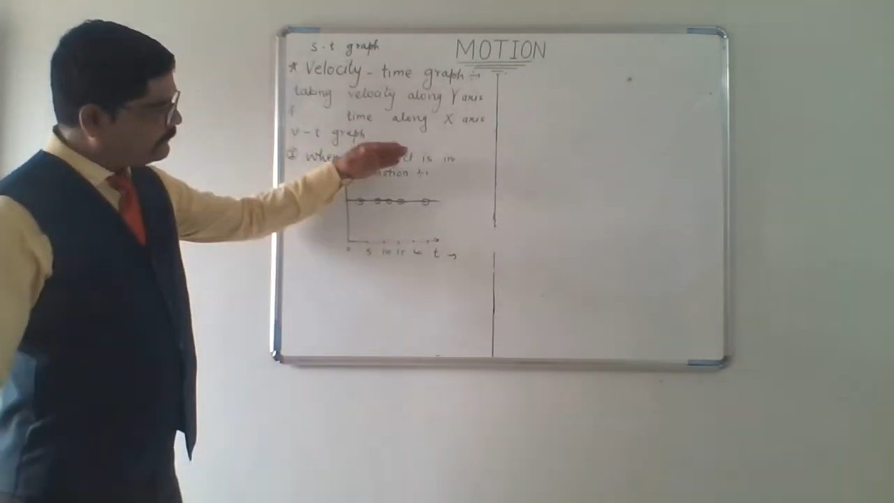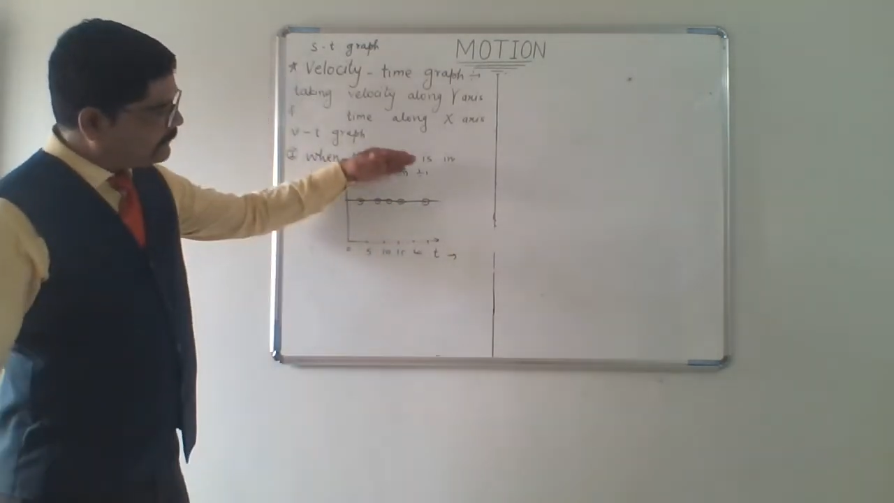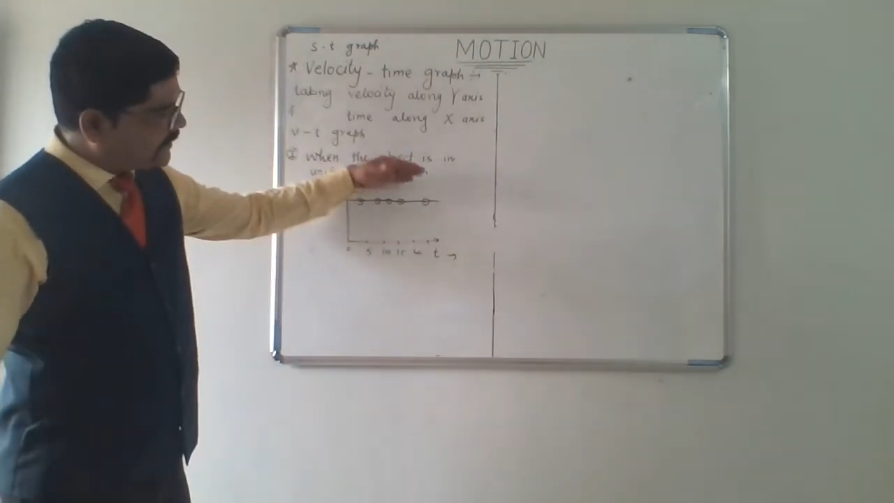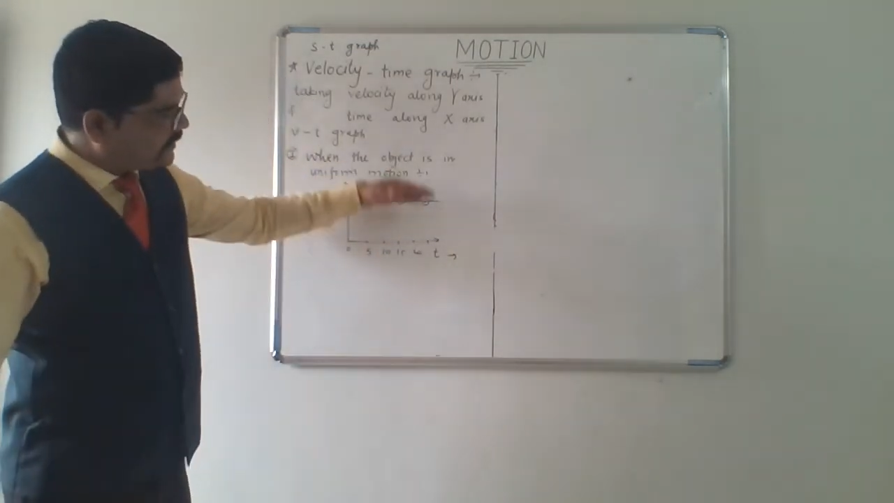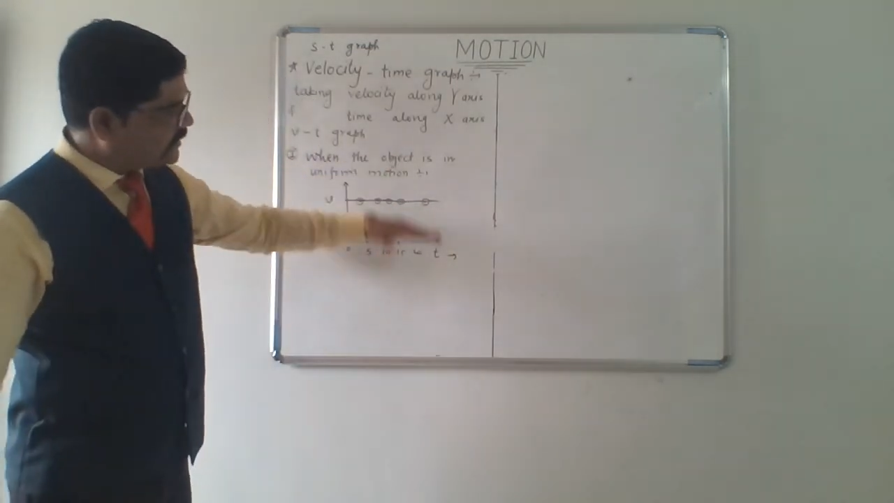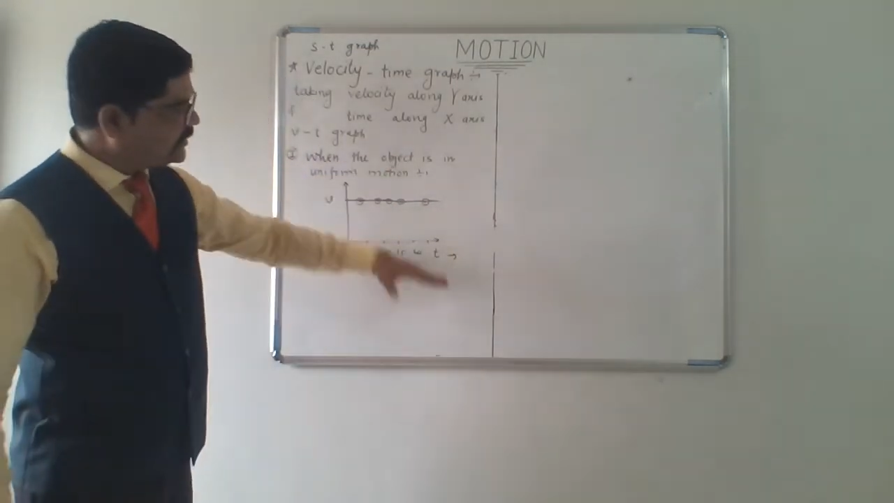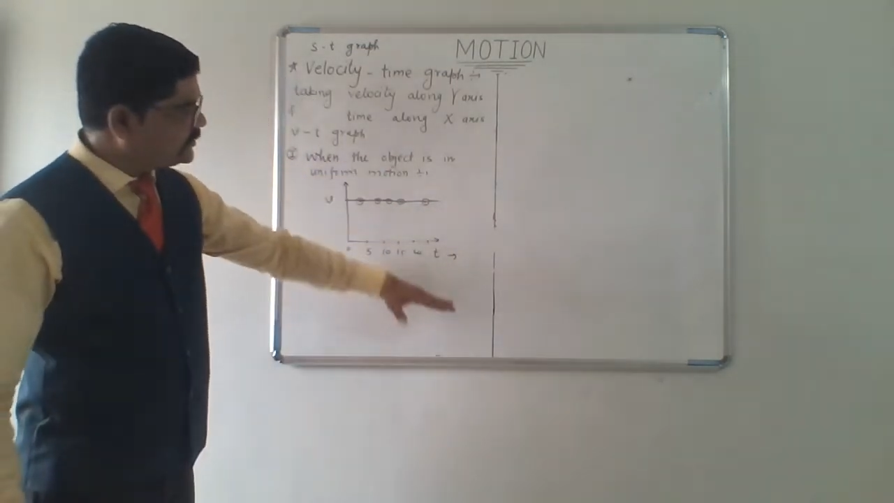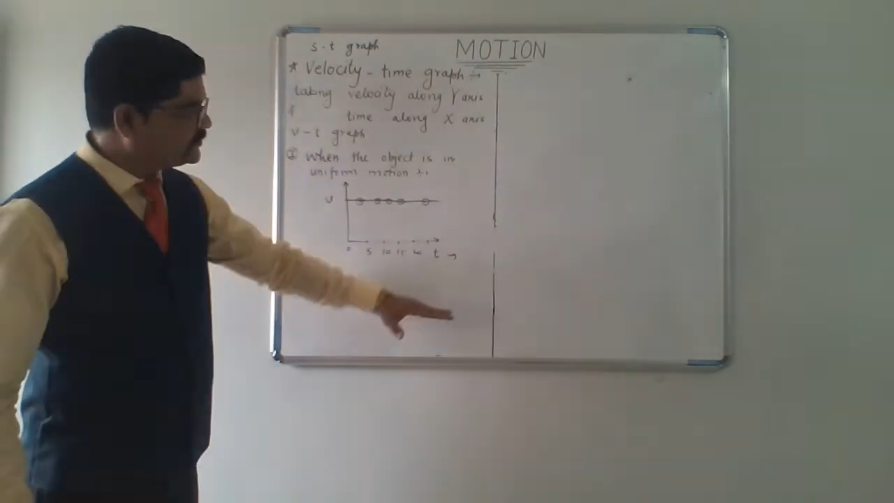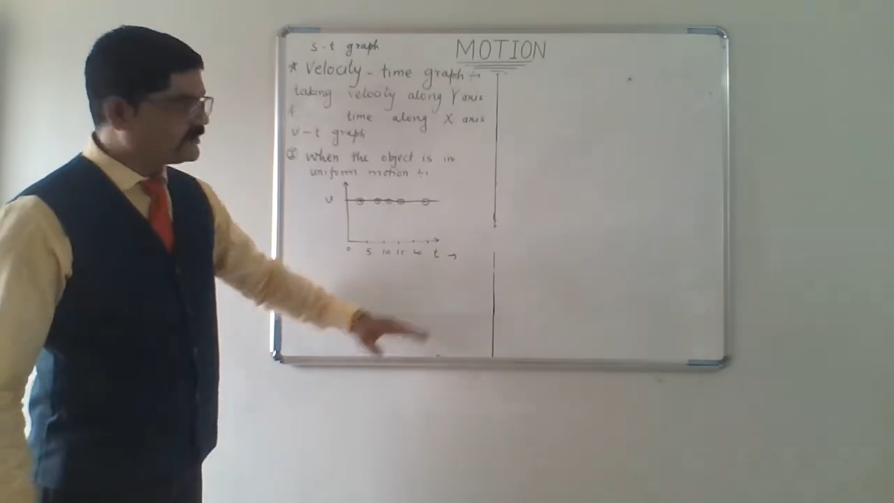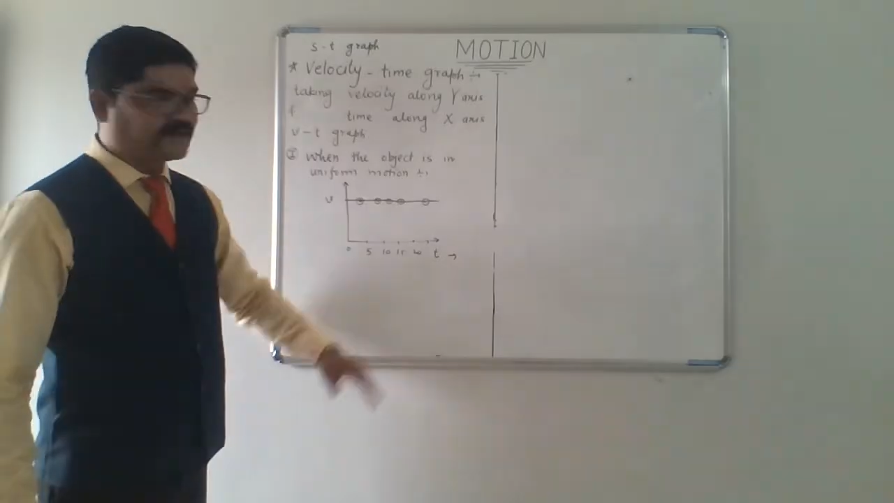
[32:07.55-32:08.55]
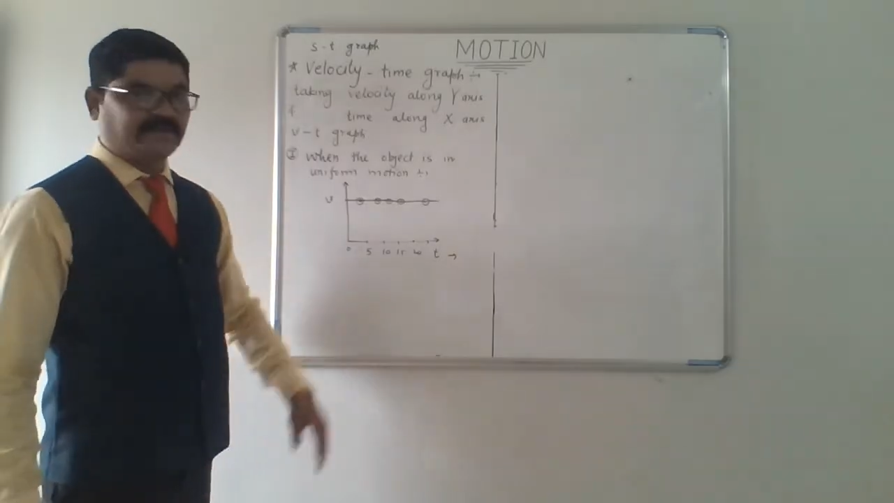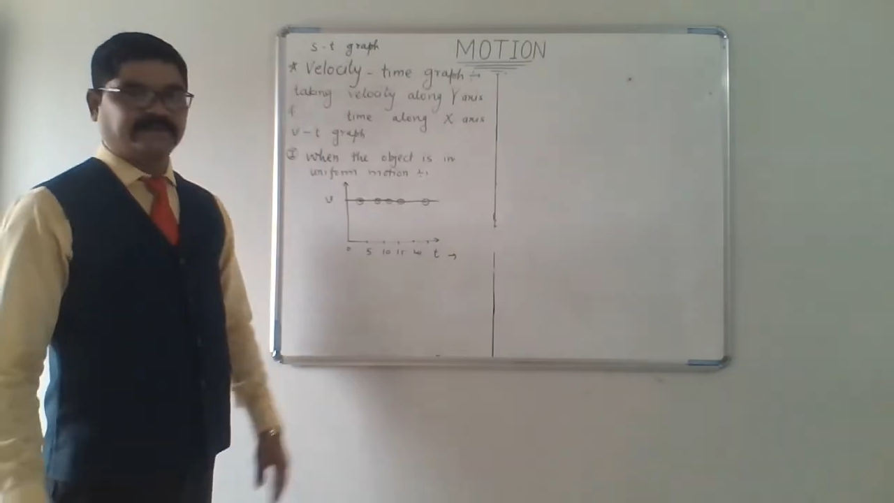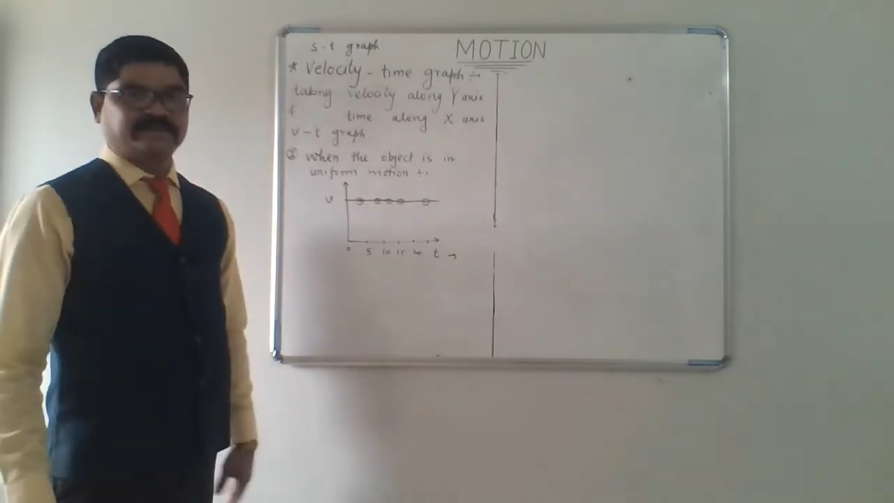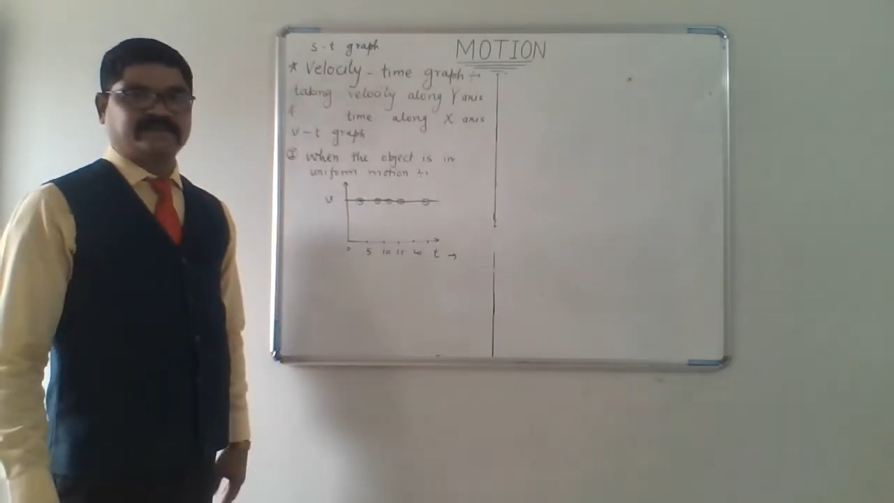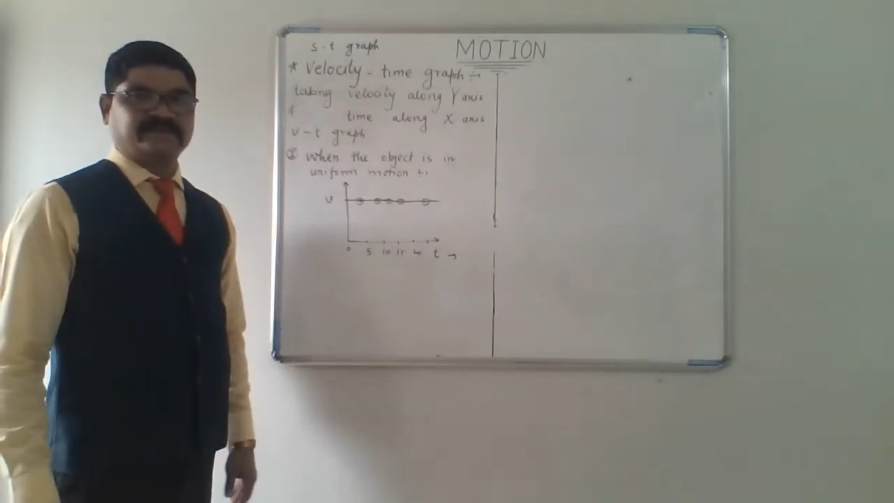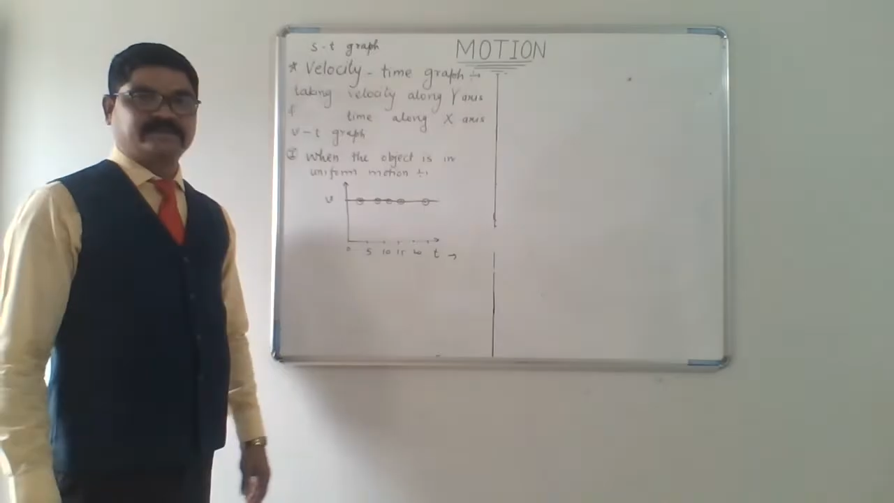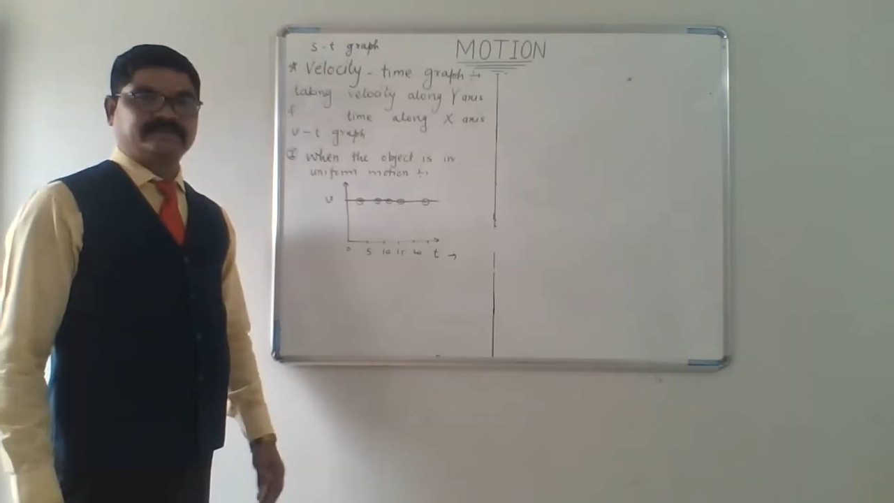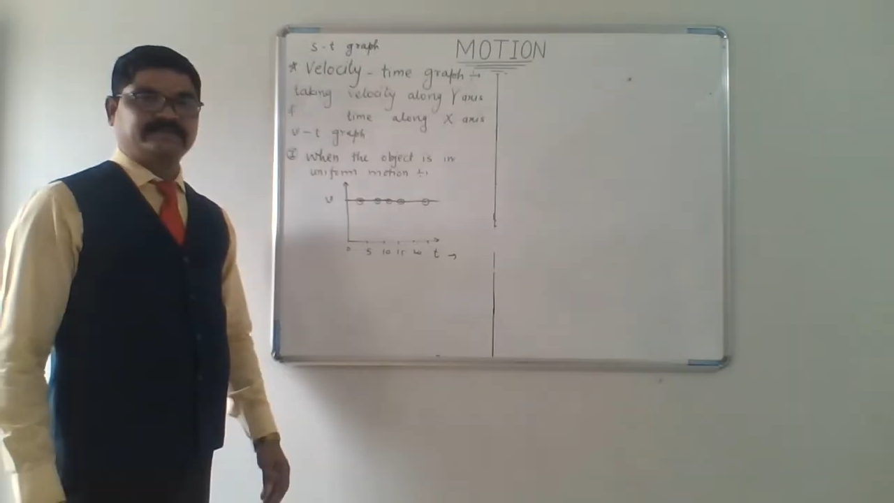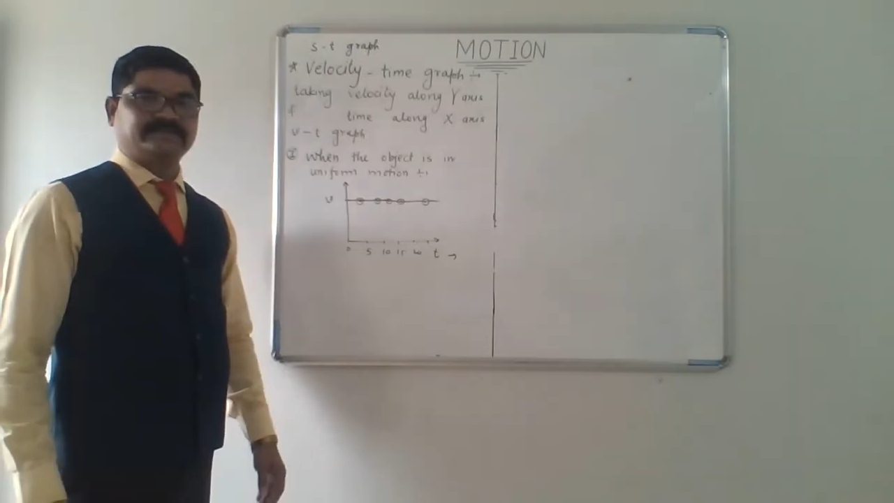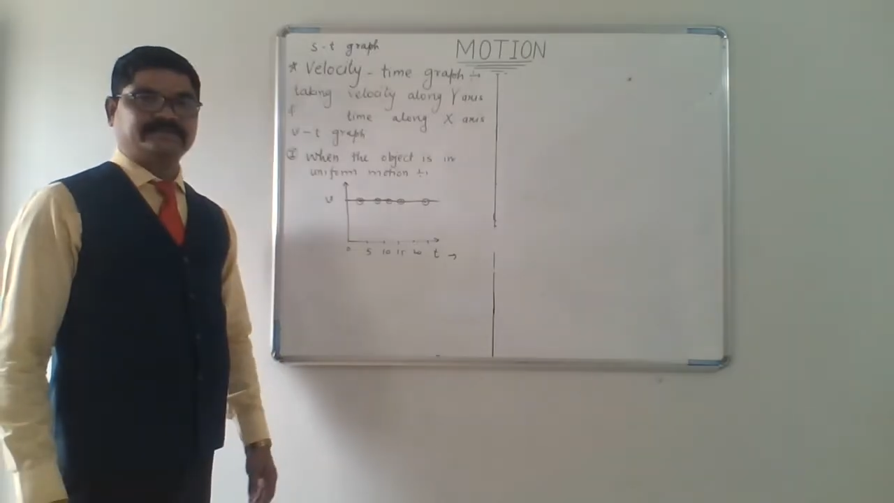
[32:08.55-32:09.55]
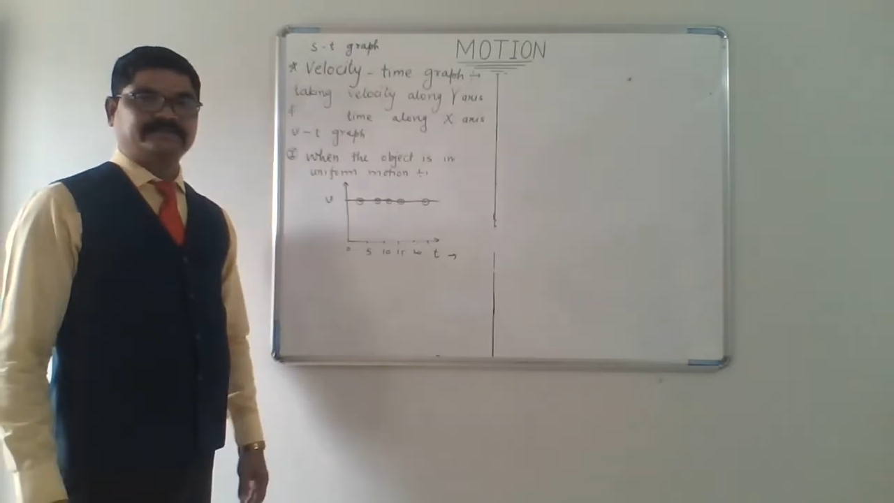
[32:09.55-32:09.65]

parallel to the time axis.